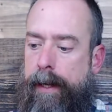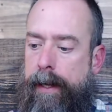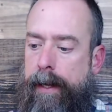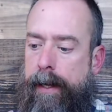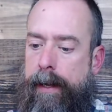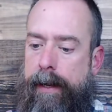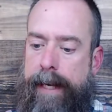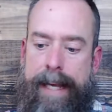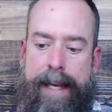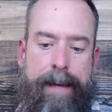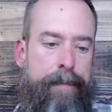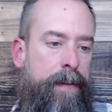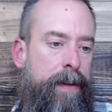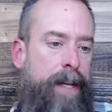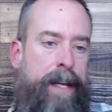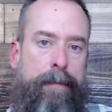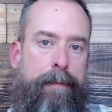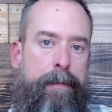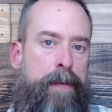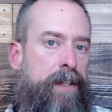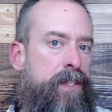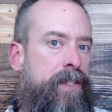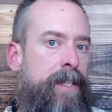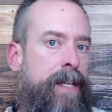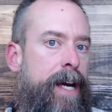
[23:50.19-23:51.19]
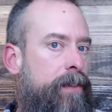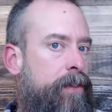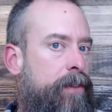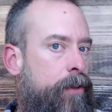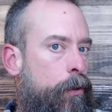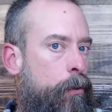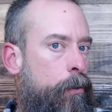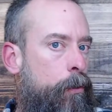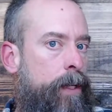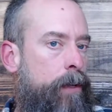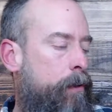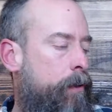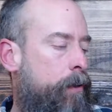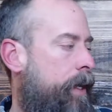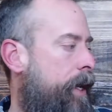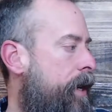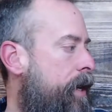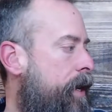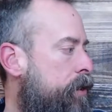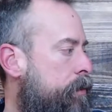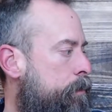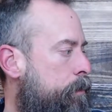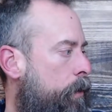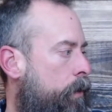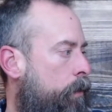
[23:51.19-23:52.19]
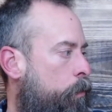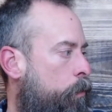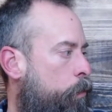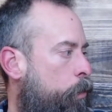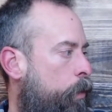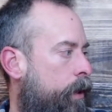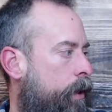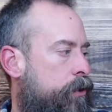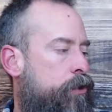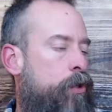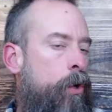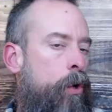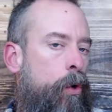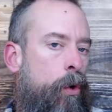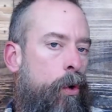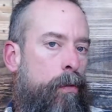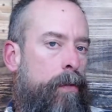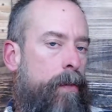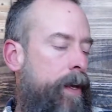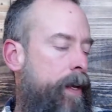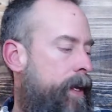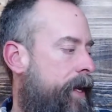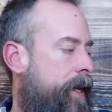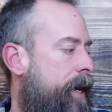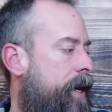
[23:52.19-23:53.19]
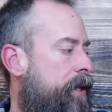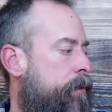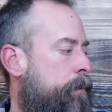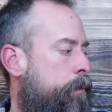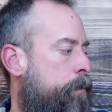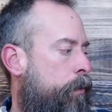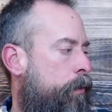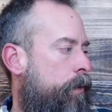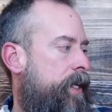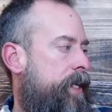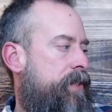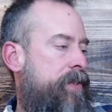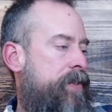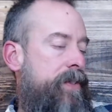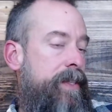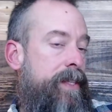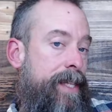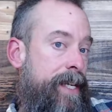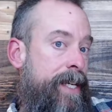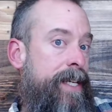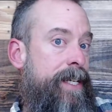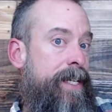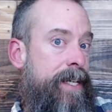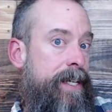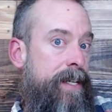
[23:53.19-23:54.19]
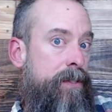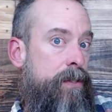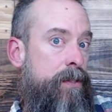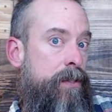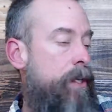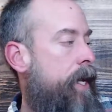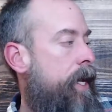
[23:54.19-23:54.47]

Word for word: Even if it's not the real gospel, we're told the gospel is this,